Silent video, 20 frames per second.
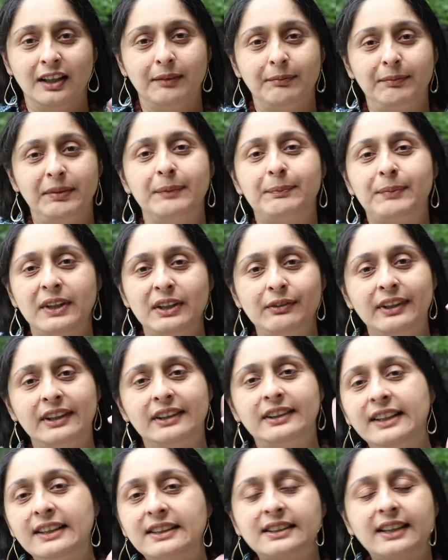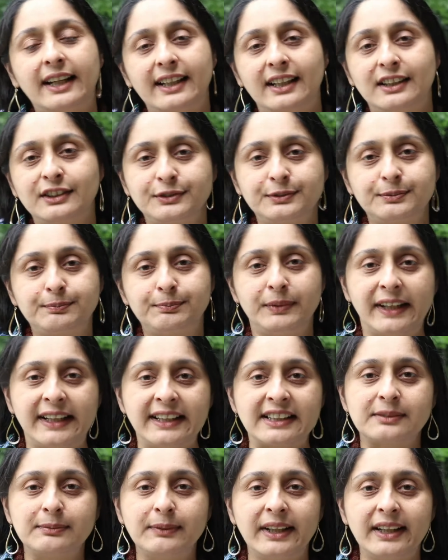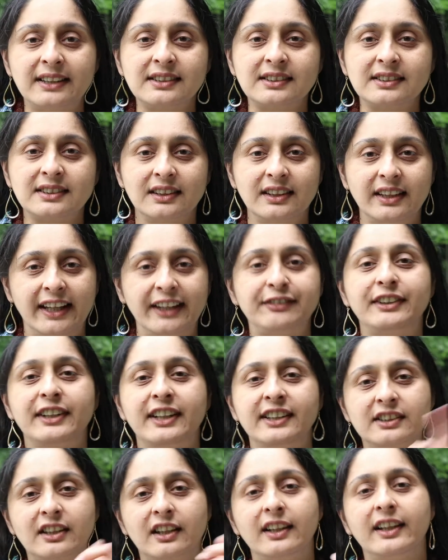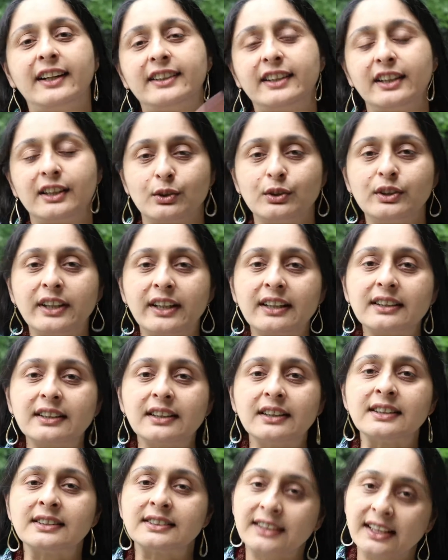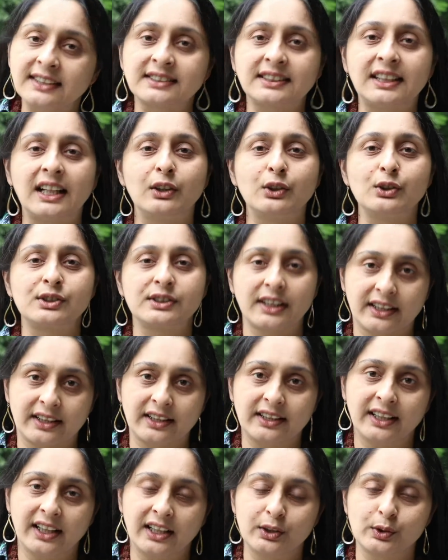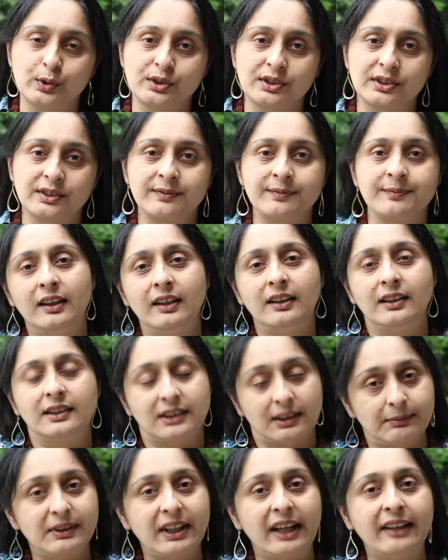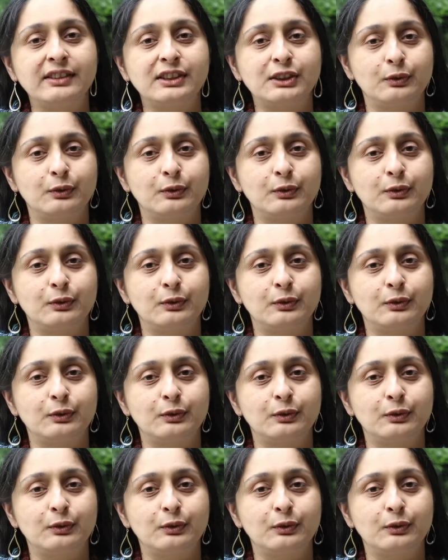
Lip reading: People with these kind of placements, if it is related to their 6th house, 2nd house, sometimes